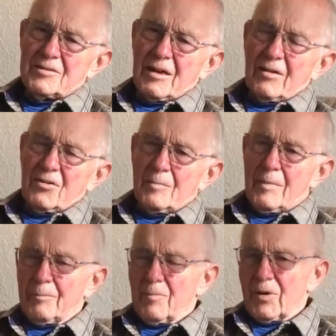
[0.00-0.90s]
I
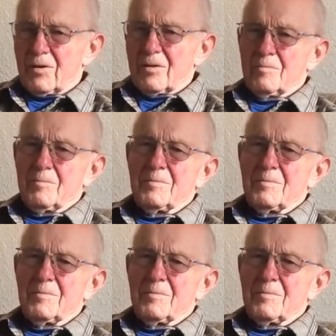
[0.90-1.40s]
remember them.